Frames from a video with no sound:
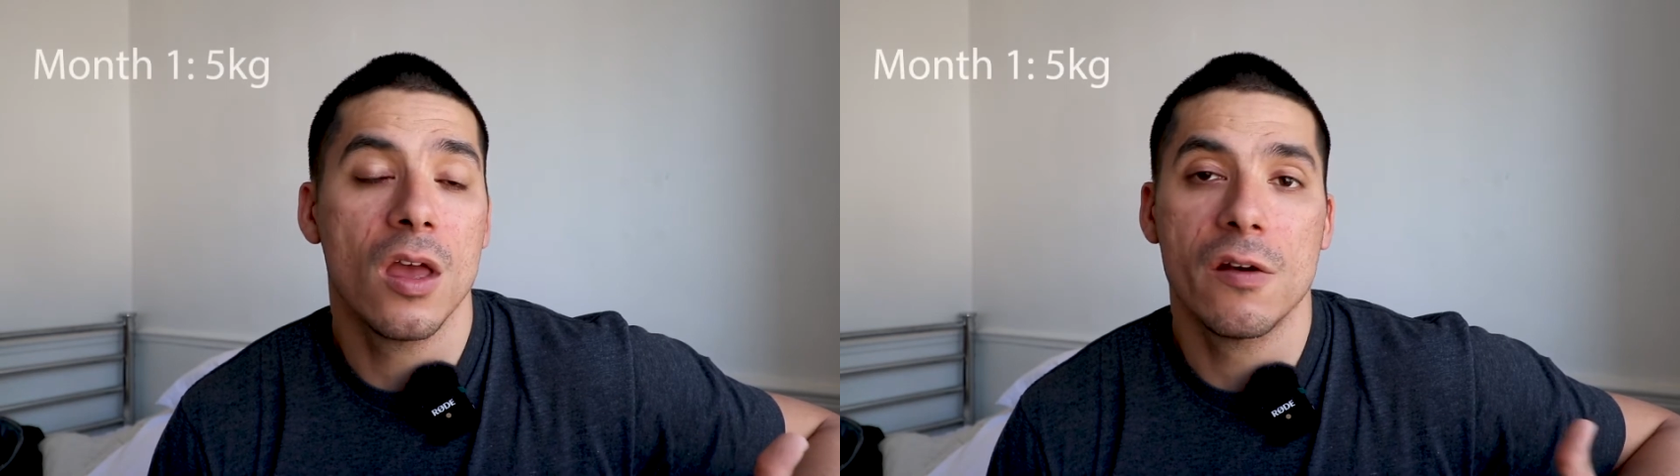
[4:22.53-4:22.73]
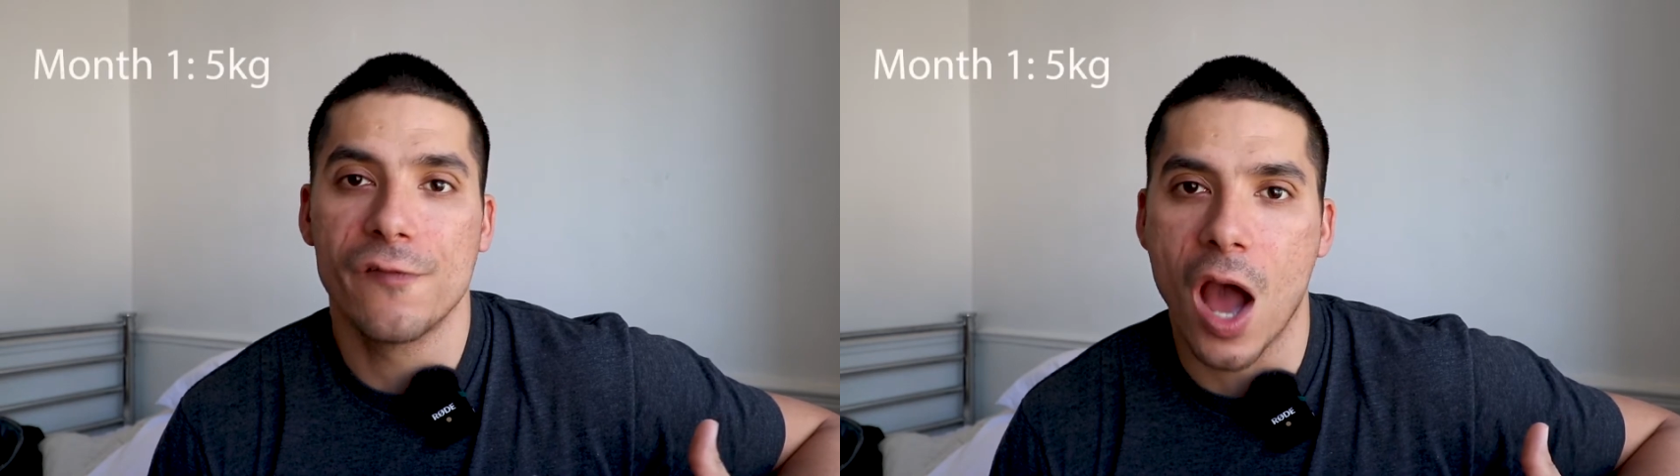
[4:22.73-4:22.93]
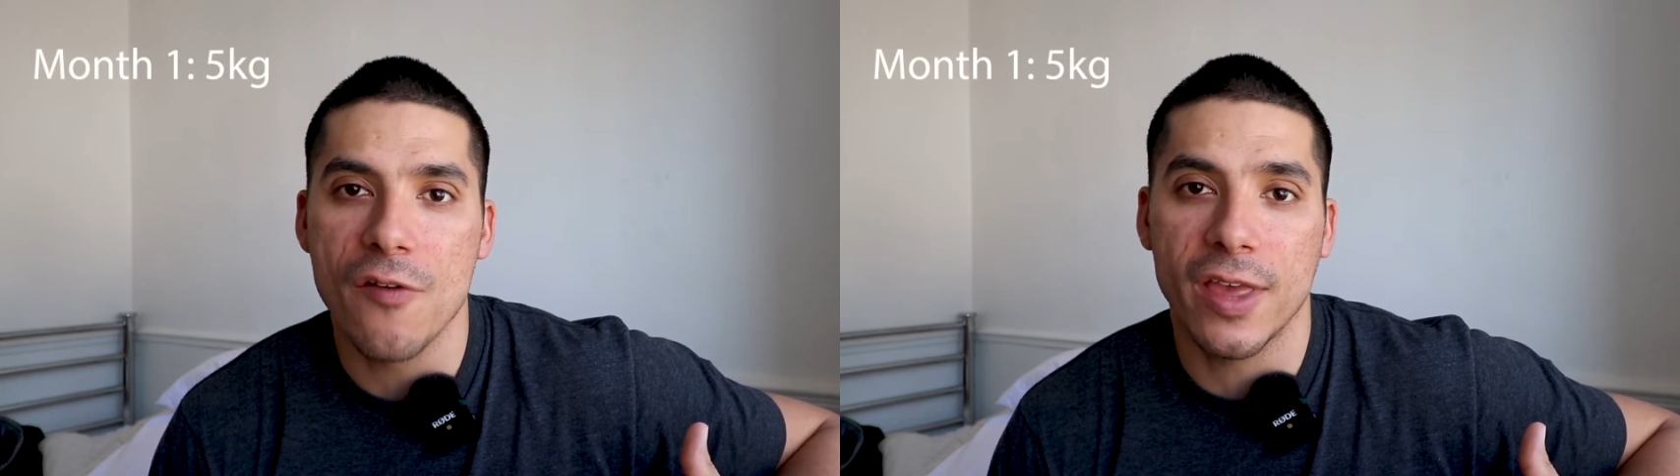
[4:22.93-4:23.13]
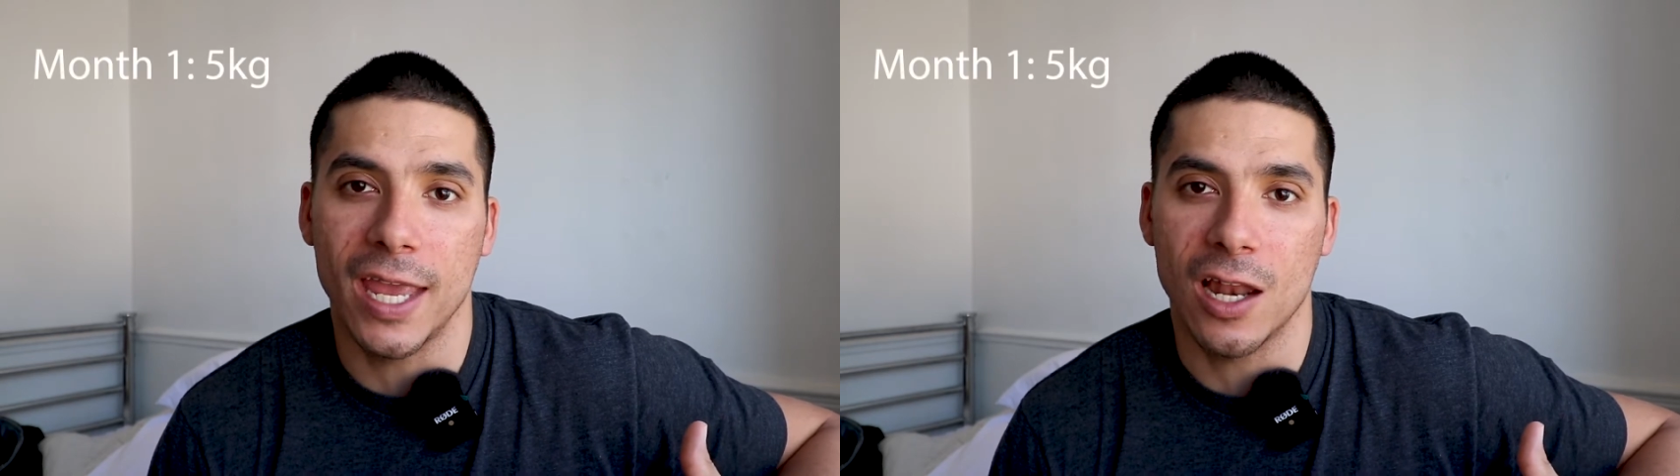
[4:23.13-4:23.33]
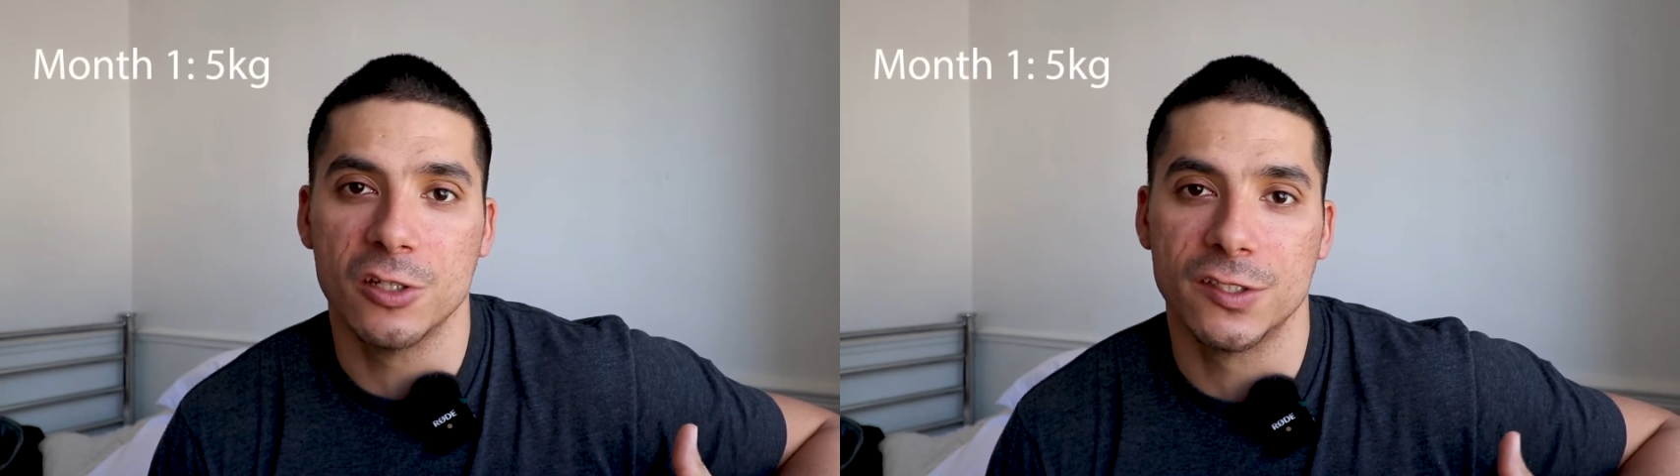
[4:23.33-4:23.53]
5
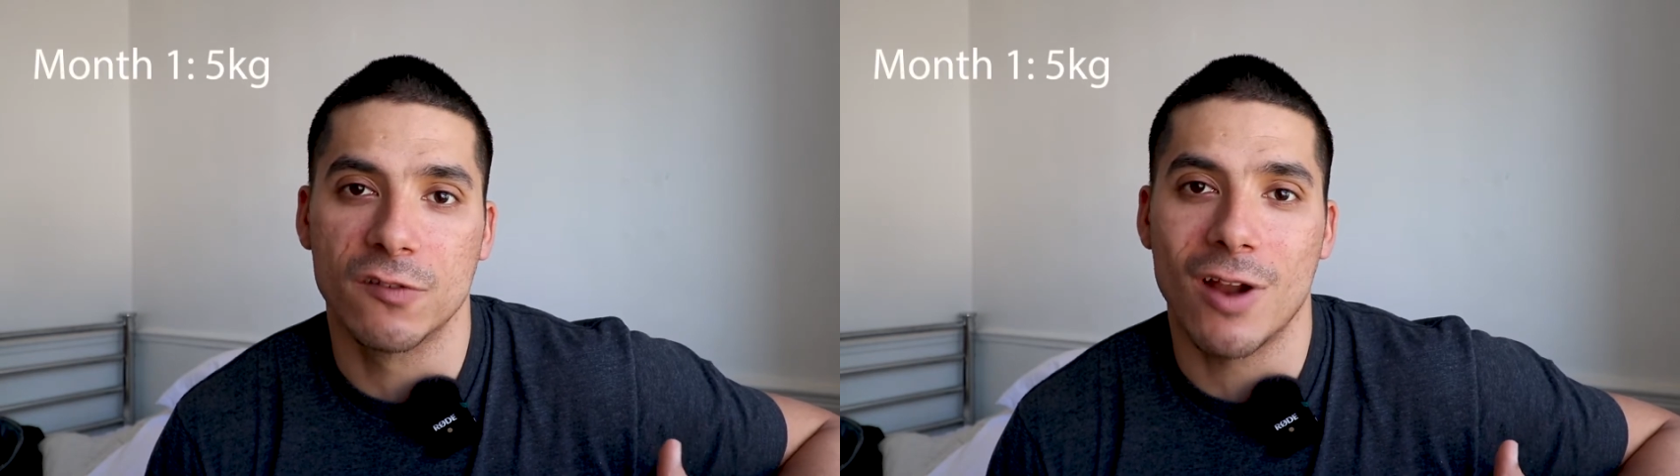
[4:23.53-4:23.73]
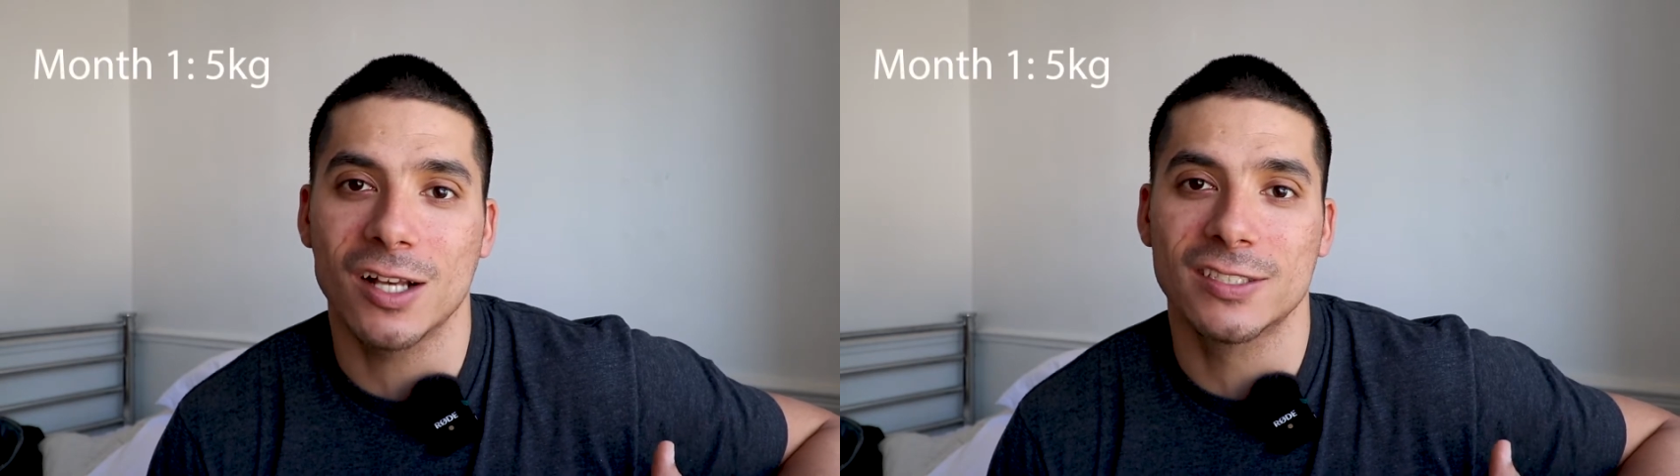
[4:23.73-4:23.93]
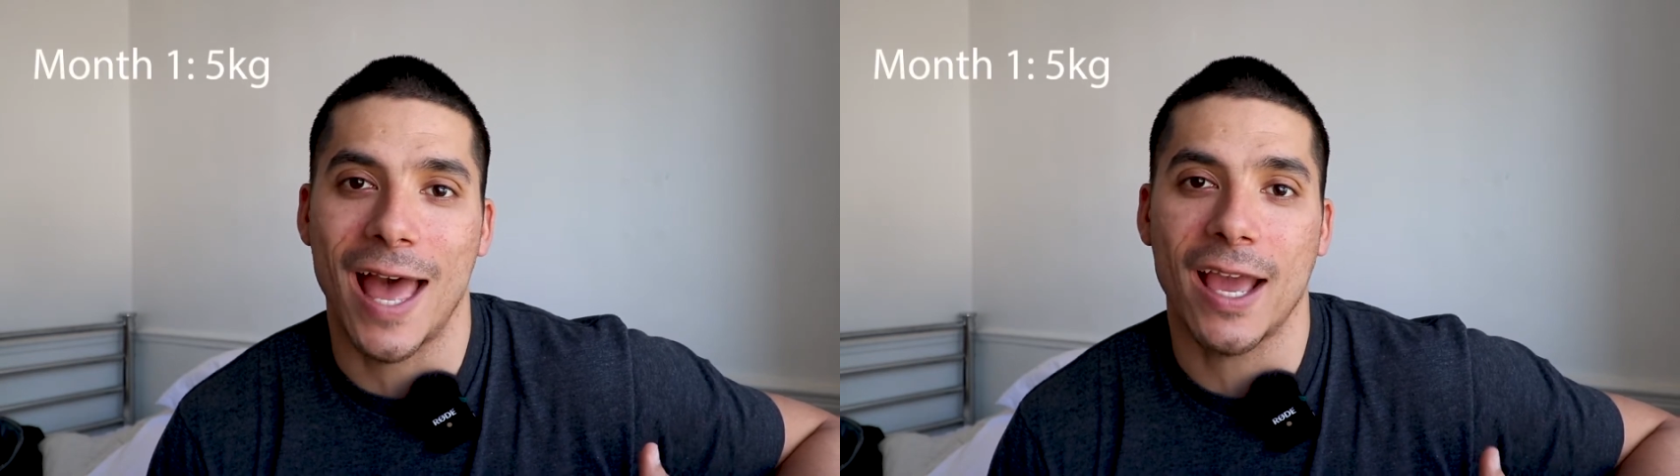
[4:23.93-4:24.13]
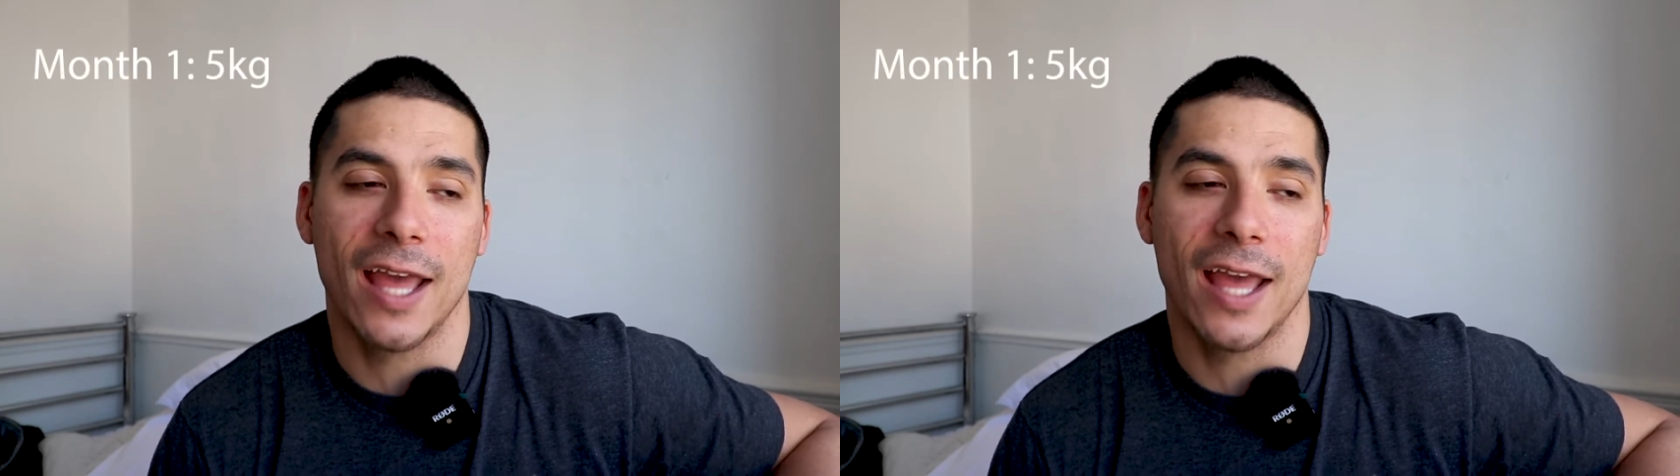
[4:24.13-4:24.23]
kilos in the rucksack